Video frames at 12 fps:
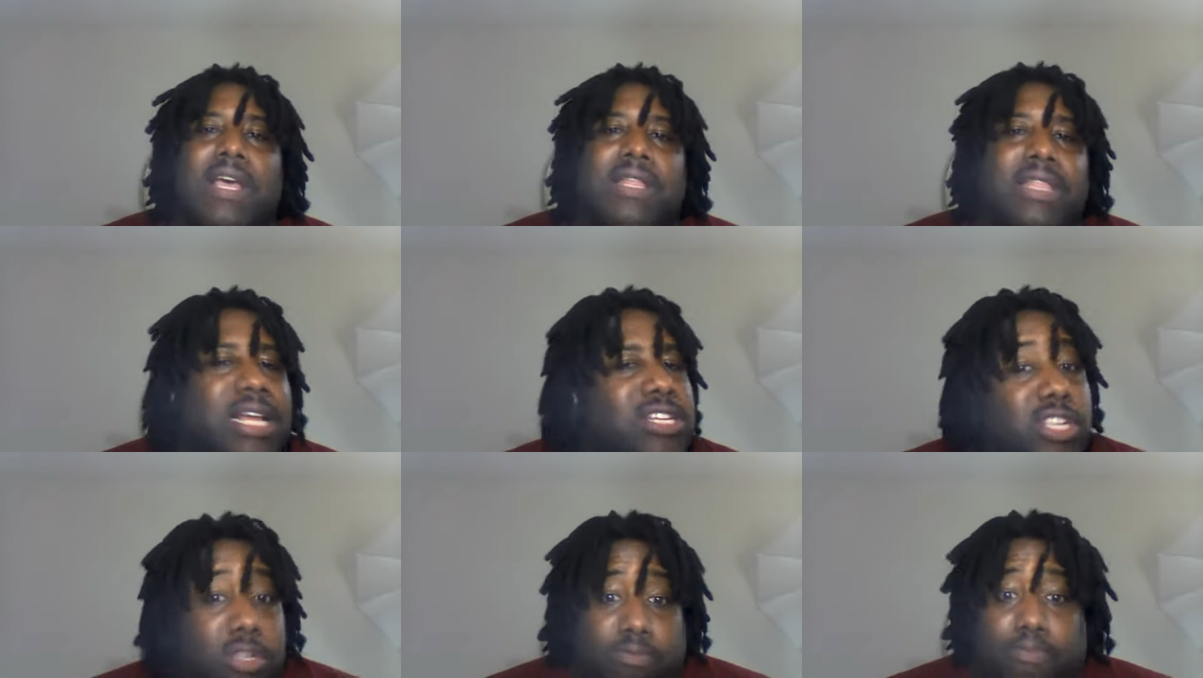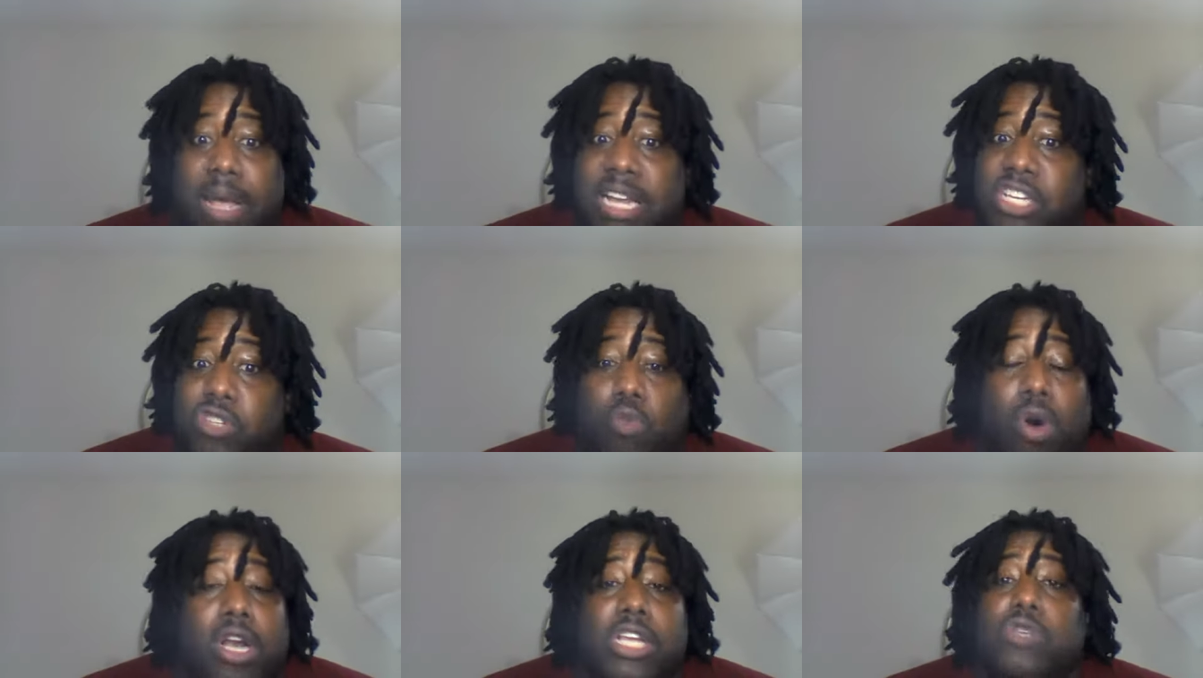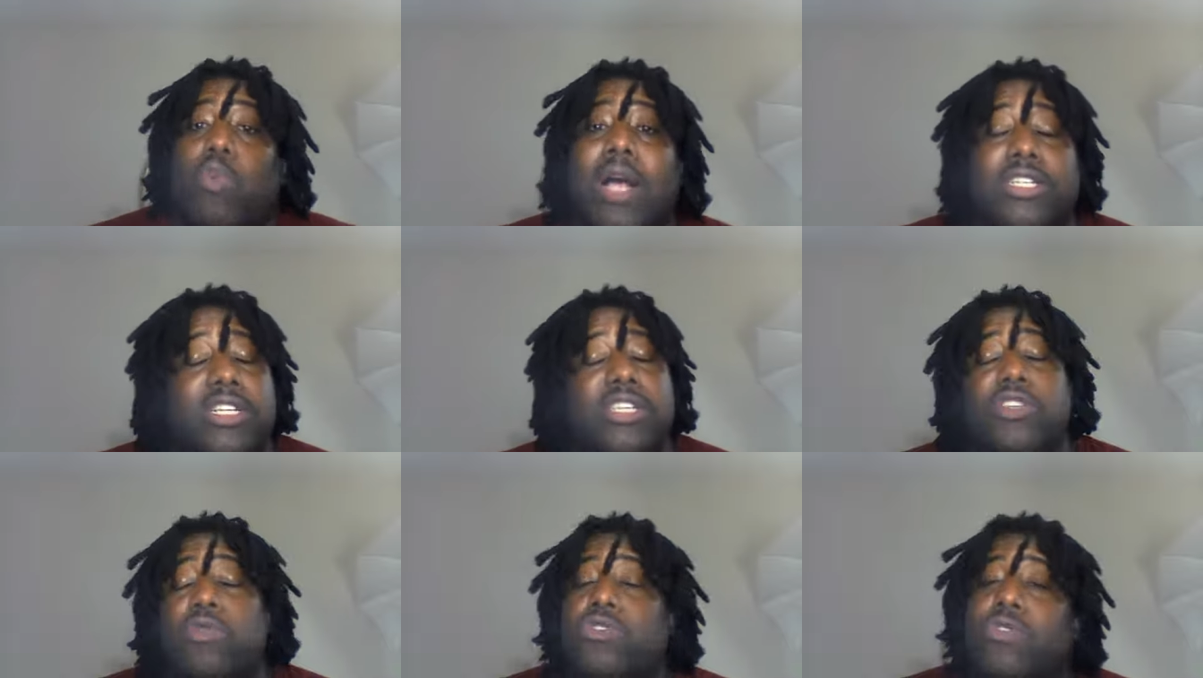They just they just want to just watch these
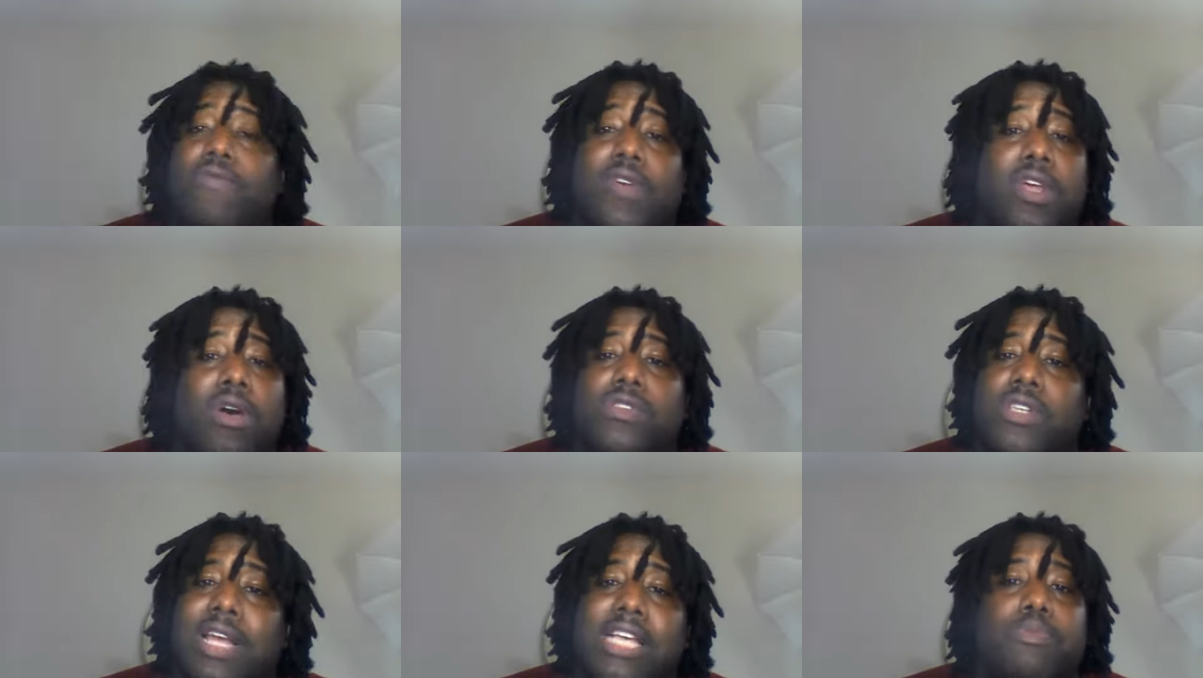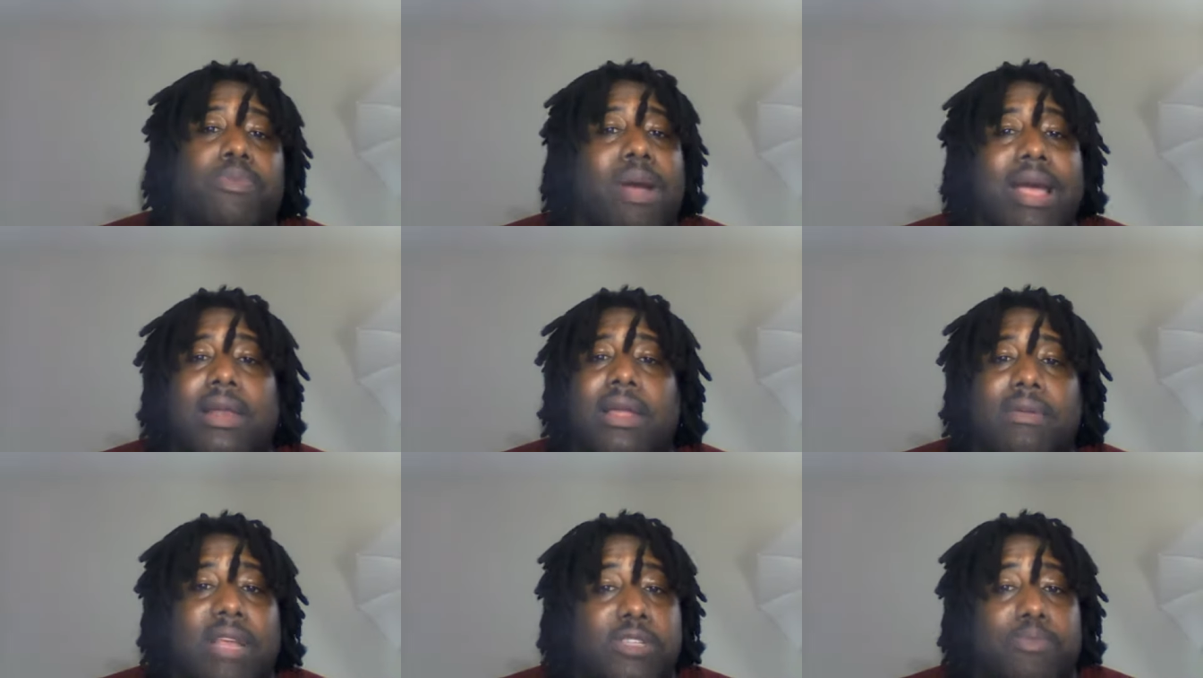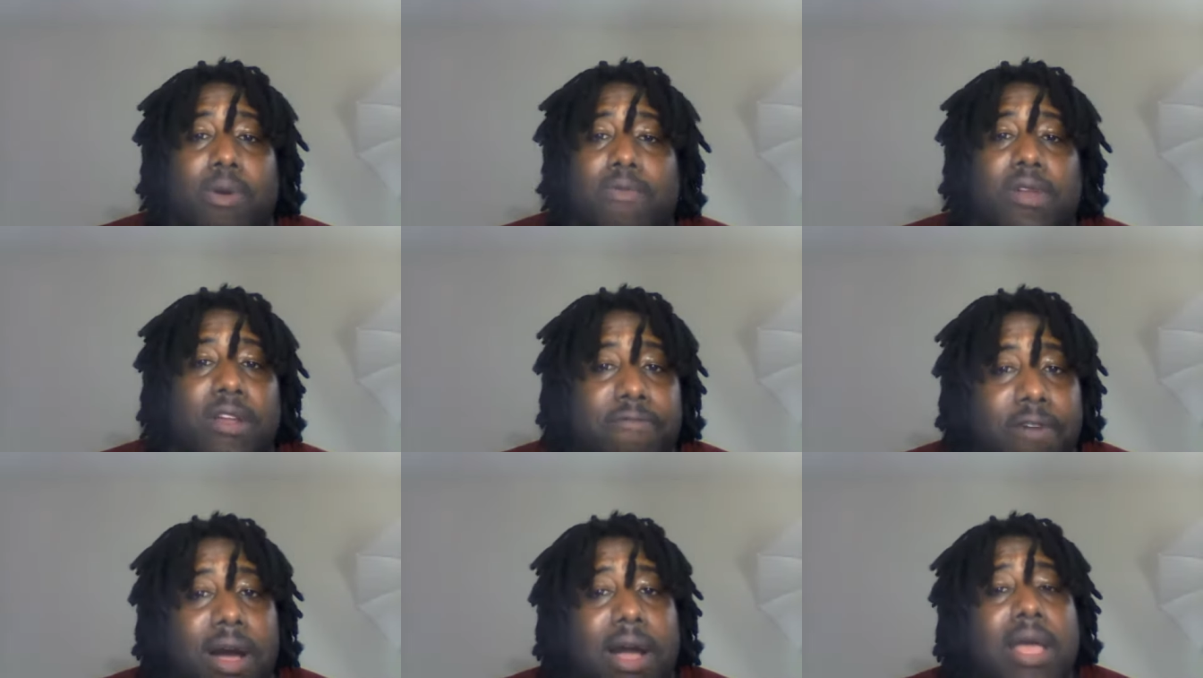YouTube videos, and that's practically that's perfectly
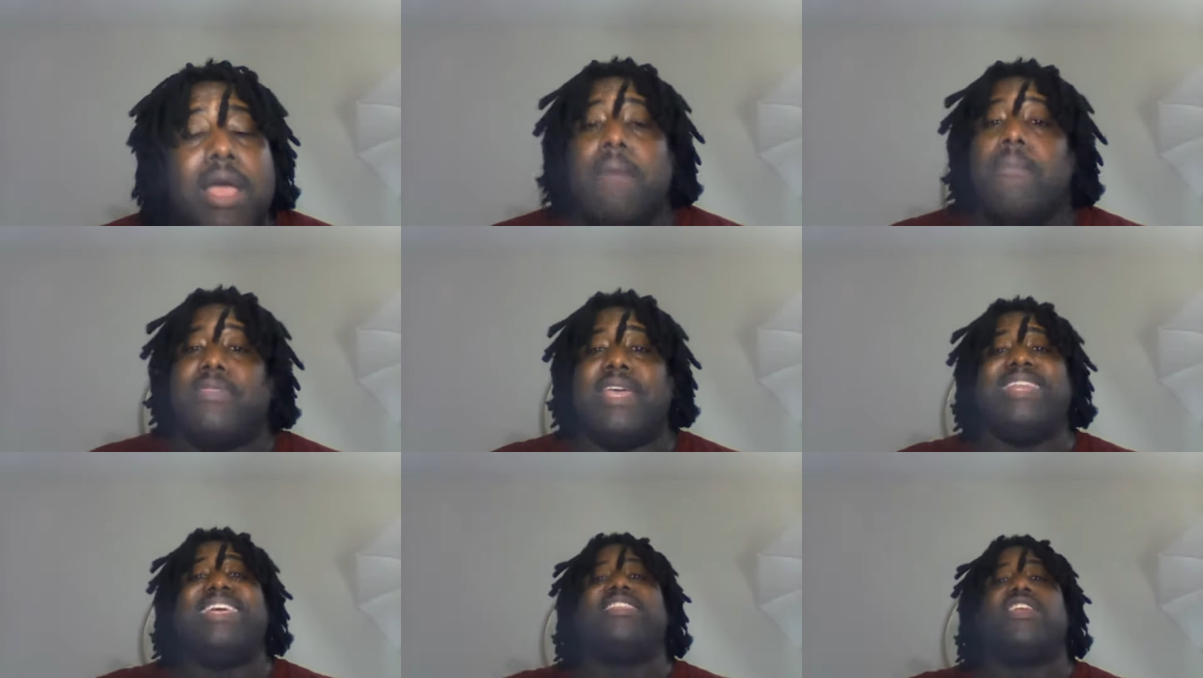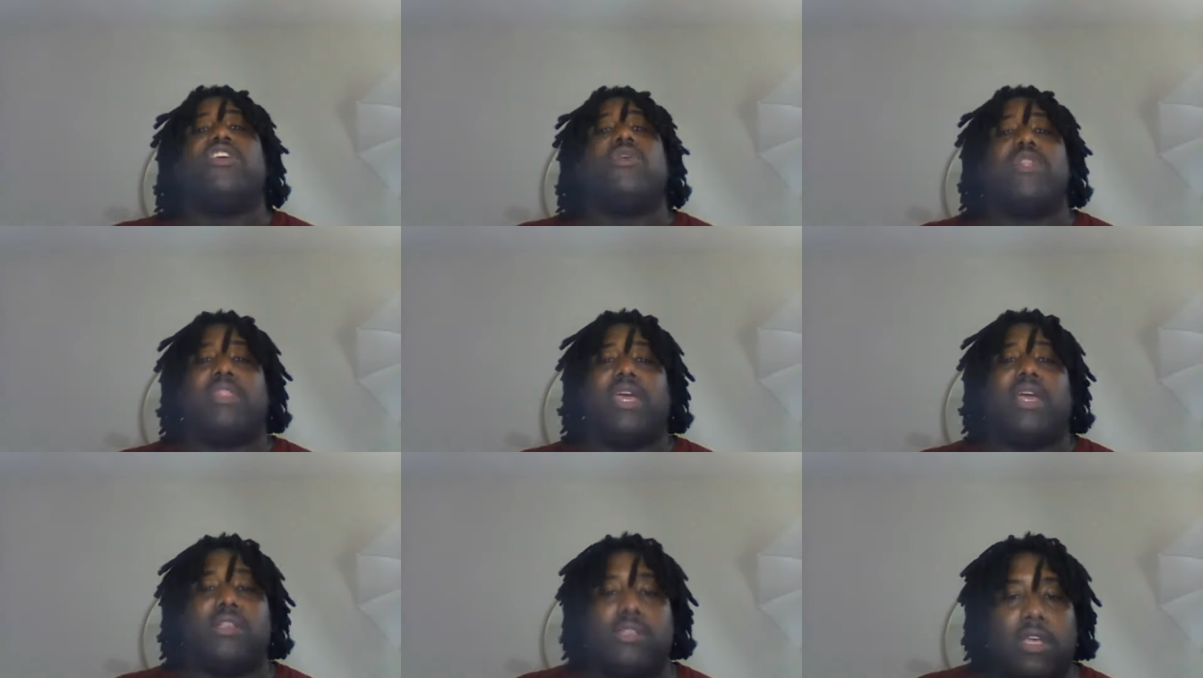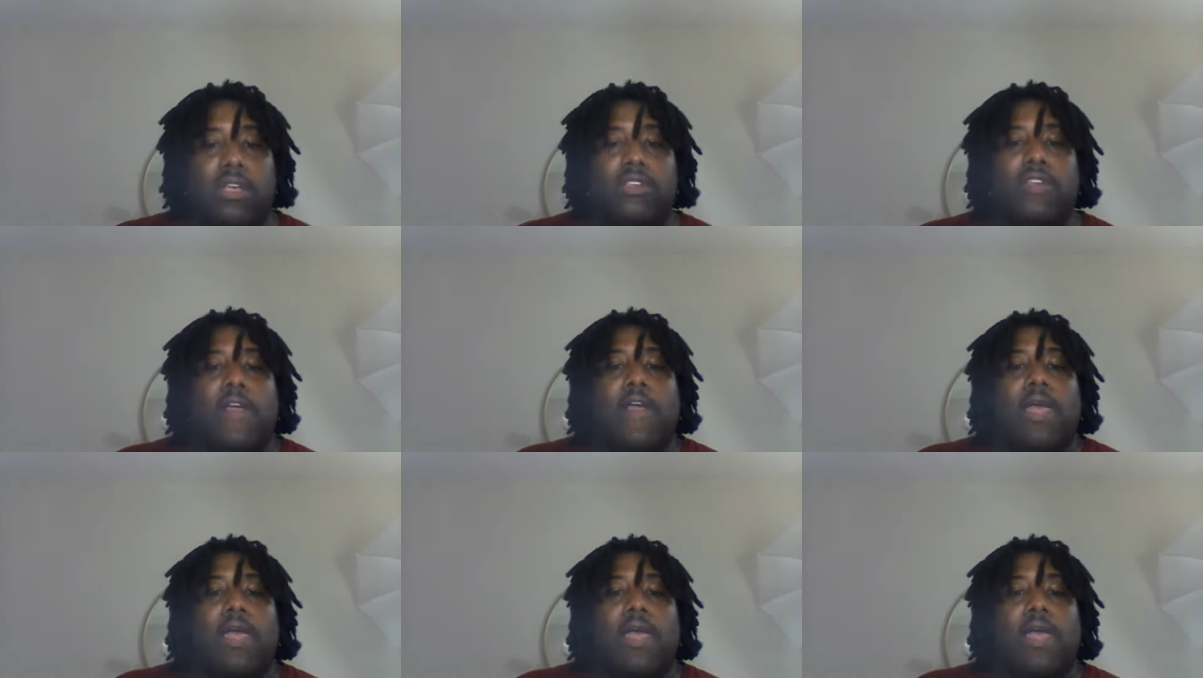fine. But they need to know that they exist